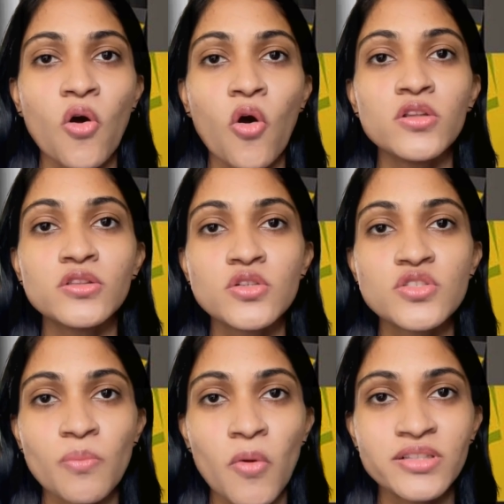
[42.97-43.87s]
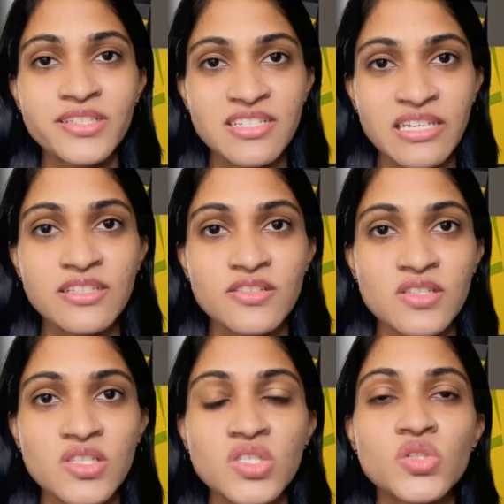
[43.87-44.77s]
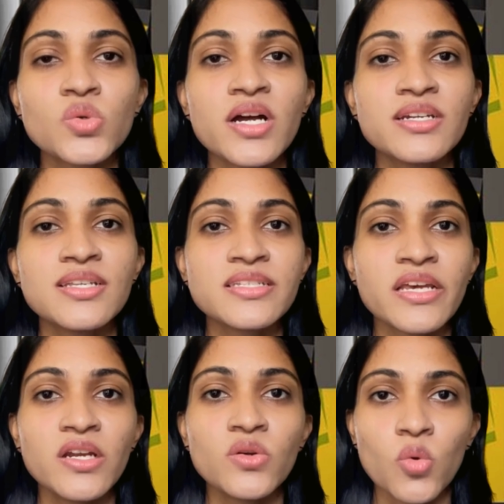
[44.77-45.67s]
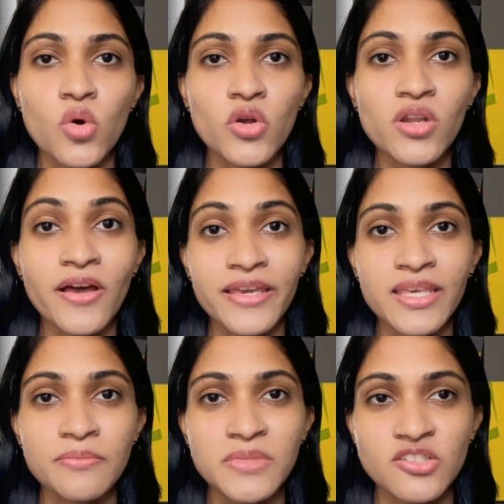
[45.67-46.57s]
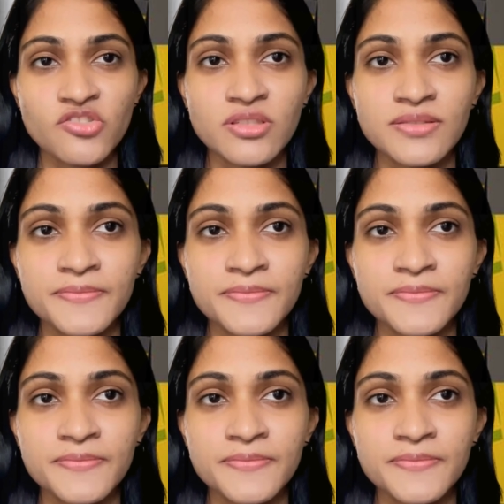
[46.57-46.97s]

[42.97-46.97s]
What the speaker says: all those small changes to understand overall accumulation.